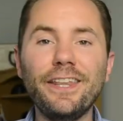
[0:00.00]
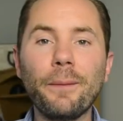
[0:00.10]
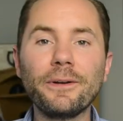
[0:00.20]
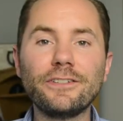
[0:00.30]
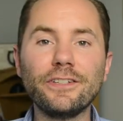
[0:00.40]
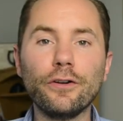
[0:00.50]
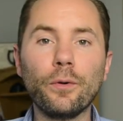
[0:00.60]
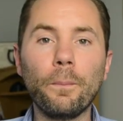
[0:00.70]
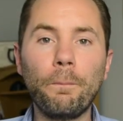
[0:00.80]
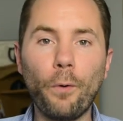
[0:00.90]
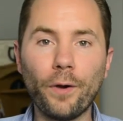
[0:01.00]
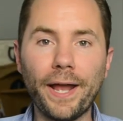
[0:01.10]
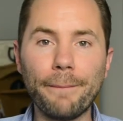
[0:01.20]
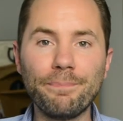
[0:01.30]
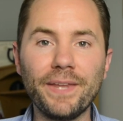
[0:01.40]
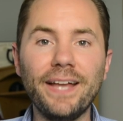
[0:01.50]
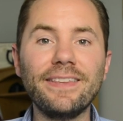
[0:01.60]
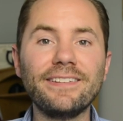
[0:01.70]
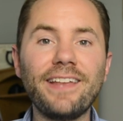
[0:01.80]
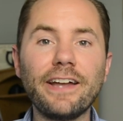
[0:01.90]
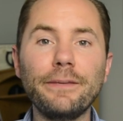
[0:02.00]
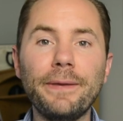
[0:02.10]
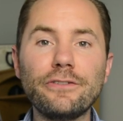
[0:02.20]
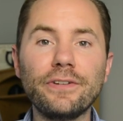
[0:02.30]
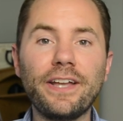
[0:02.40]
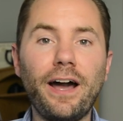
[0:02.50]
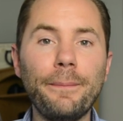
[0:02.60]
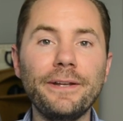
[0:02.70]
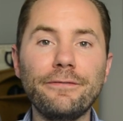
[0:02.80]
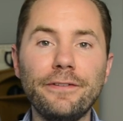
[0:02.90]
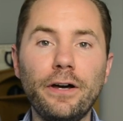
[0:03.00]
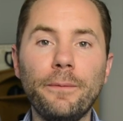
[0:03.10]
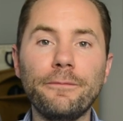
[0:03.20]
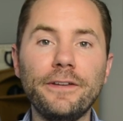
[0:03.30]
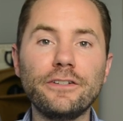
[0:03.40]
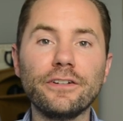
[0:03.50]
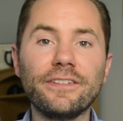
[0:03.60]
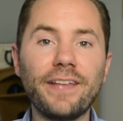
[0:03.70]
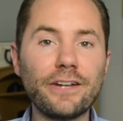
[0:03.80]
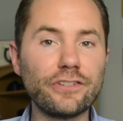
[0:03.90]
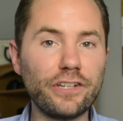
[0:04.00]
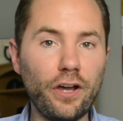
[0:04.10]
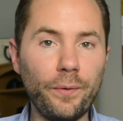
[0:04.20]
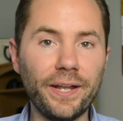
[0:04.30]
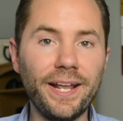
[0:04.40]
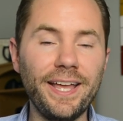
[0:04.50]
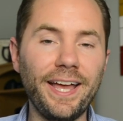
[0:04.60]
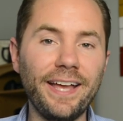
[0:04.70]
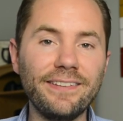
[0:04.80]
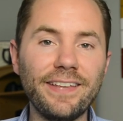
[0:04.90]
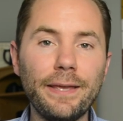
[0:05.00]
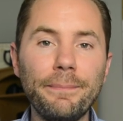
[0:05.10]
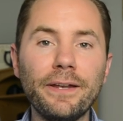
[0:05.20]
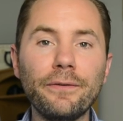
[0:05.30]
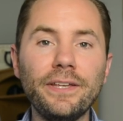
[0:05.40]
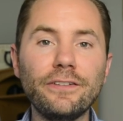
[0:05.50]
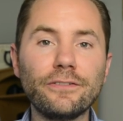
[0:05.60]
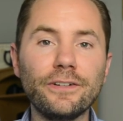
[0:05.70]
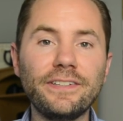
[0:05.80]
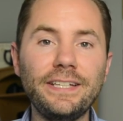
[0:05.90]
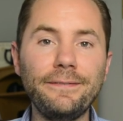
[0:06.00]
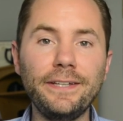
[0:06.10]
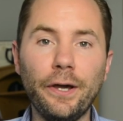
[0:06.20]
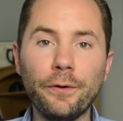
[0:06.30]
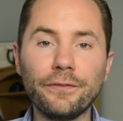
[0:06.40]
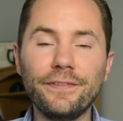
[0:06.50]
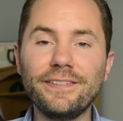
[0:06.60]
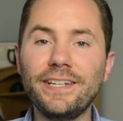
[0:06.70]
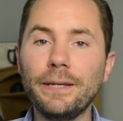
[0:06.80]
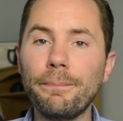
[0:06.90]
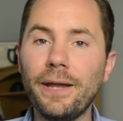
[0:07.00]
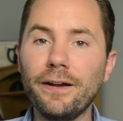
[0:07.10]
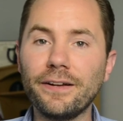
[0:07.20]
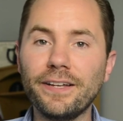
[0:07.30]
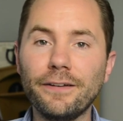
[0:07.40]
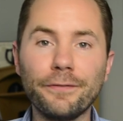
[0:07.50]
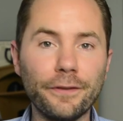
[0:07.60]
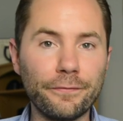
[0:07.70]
Number 2, Borat. This documentary comedy film features Sacha Cohen as a Middle Eastern TV host visiting America for the